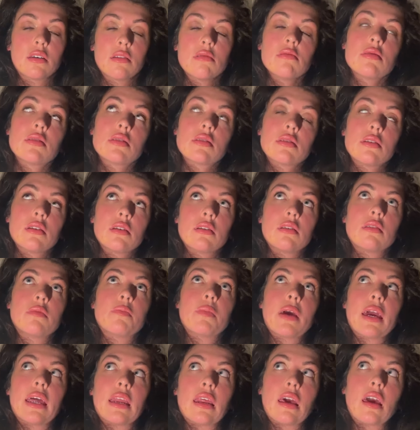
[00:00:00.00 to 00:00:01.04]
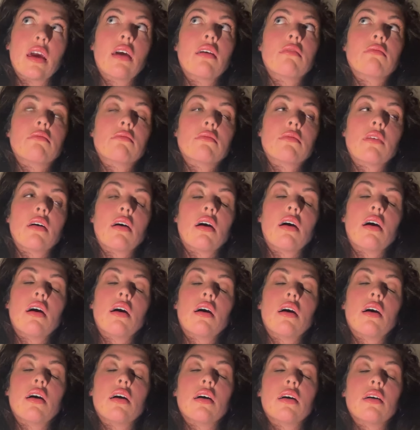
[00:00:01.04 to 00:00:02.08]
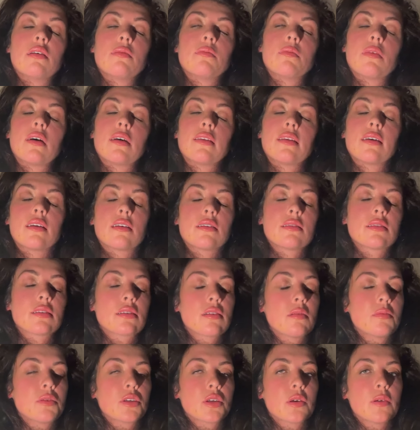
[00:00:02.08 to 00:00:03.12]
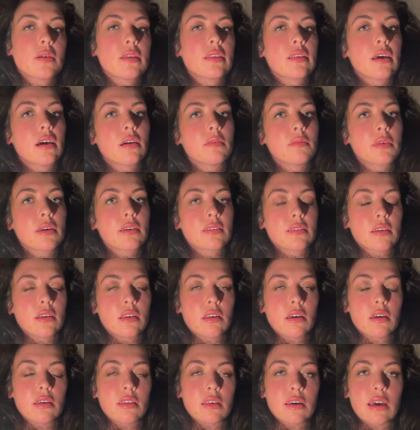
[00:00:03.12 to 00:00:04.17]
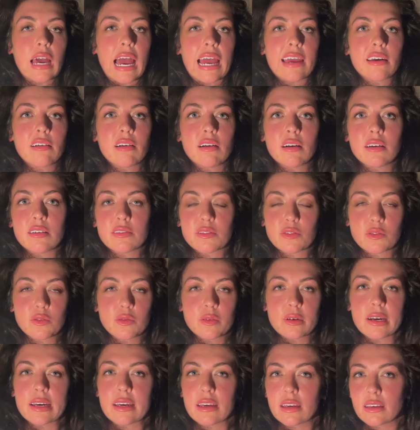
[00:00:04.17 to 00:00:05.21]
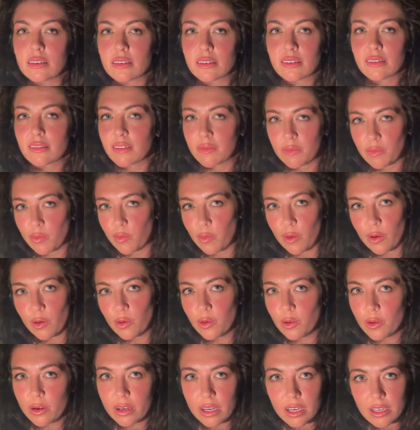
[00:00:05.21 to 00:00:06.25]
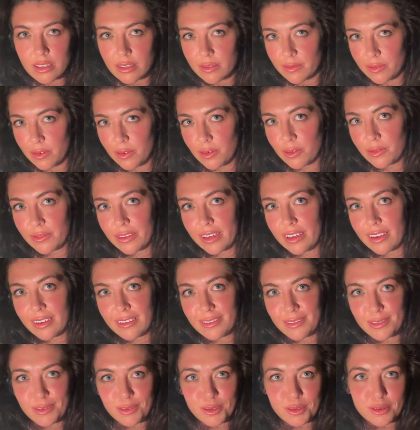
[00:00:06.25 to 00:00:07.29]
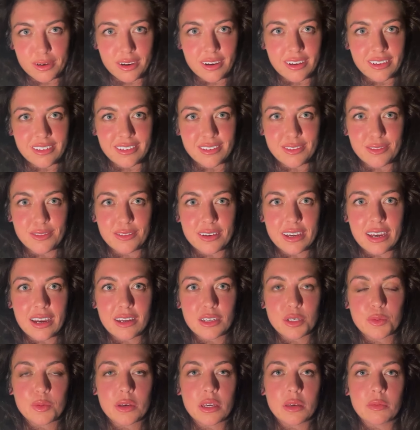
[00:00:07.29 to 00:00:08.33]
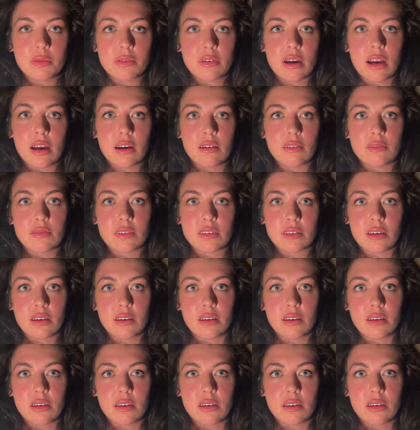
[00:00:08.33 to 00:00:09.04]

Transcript: I used to pin it, um, and then I stopped doing that because I know that AI is always always evolving to try and sort of catch people out.